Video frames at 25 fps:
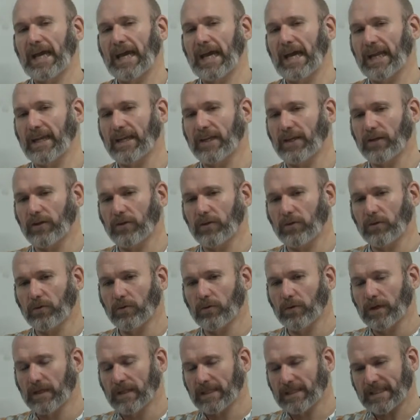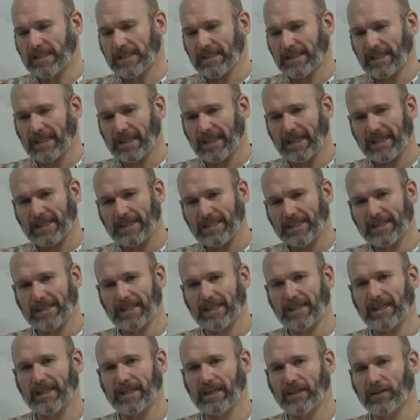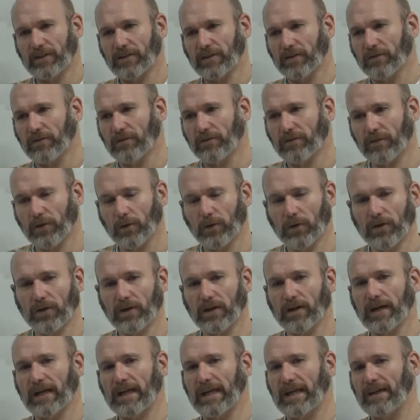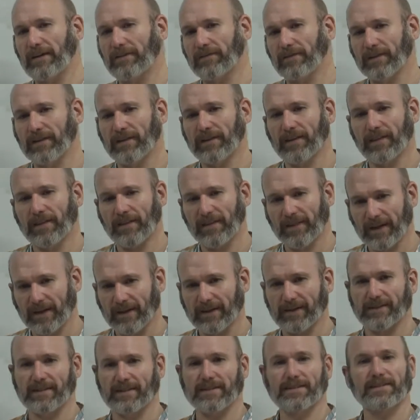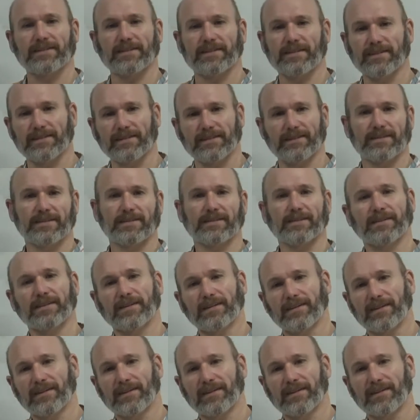and you slice it into 4 even thicknesses,